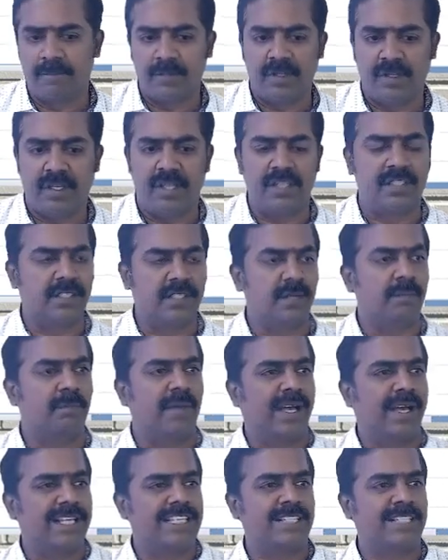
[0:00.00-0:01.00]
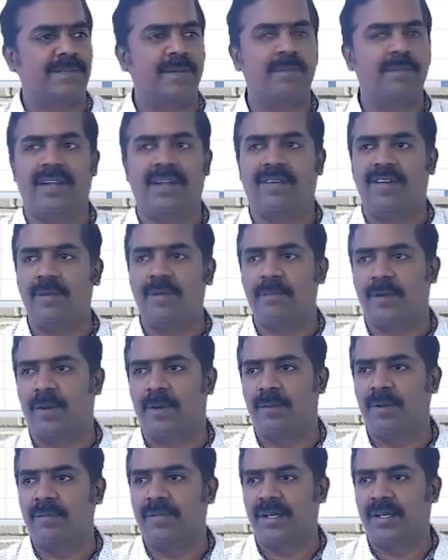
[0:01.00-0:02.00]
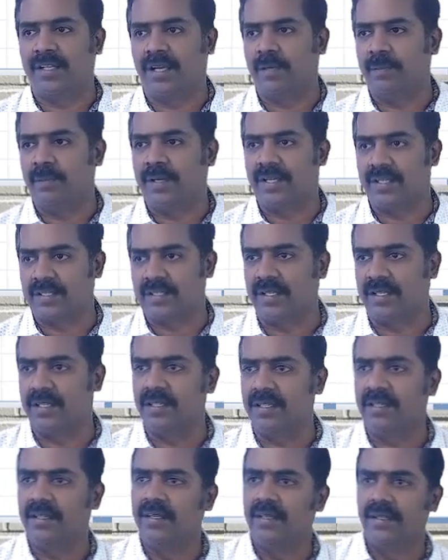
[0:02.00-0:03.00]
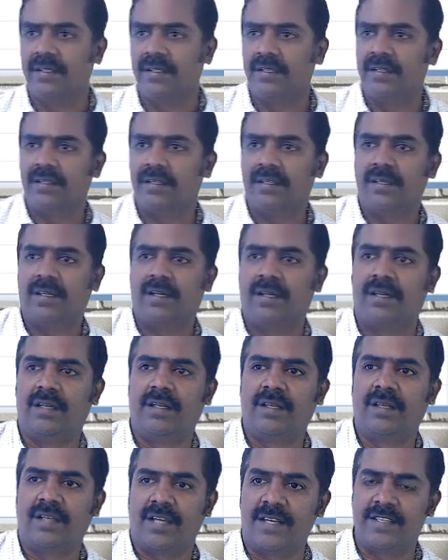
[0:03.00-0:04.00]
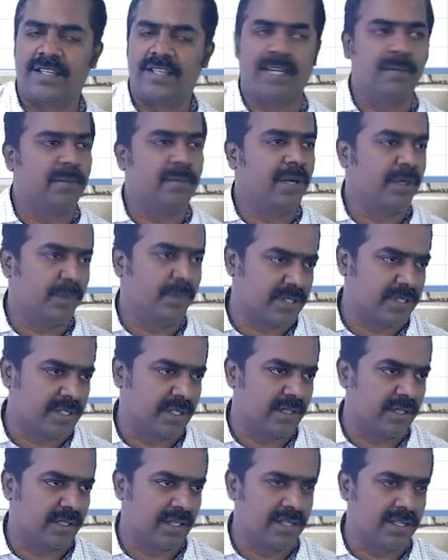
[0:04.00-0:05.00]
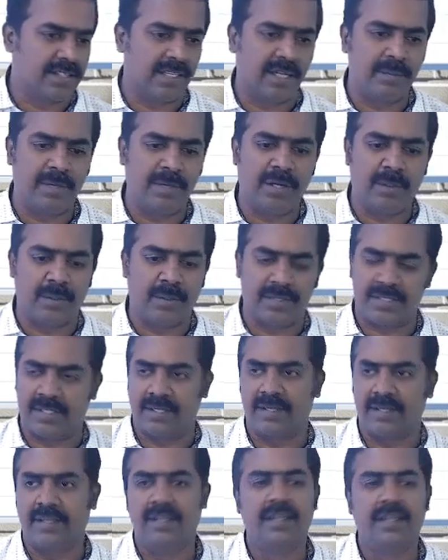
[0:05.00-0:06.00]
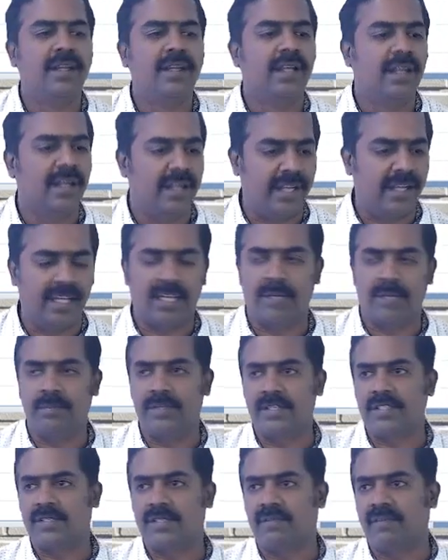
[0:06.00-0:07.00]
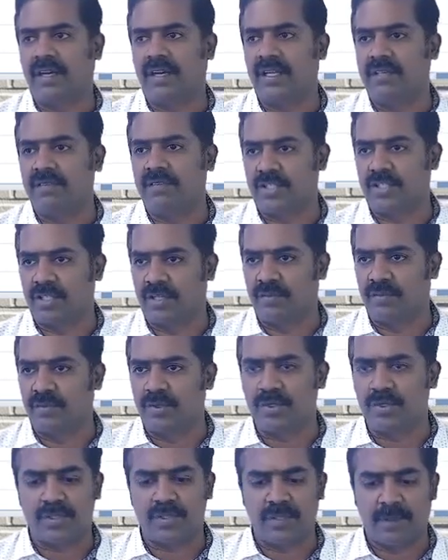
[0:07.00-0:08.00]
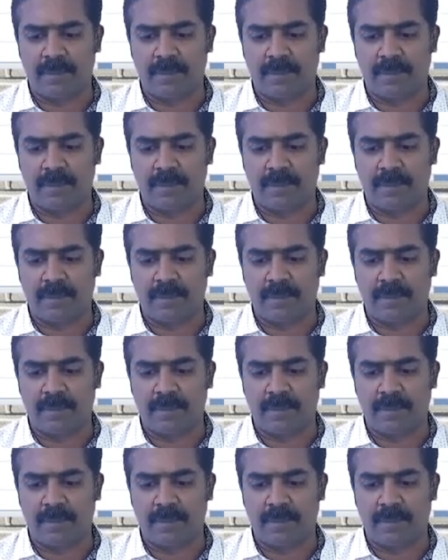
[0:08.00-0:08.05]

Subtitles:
It's a maximum level problem that can be tested in consignment question. Consignment question. Take up this valuation of goods.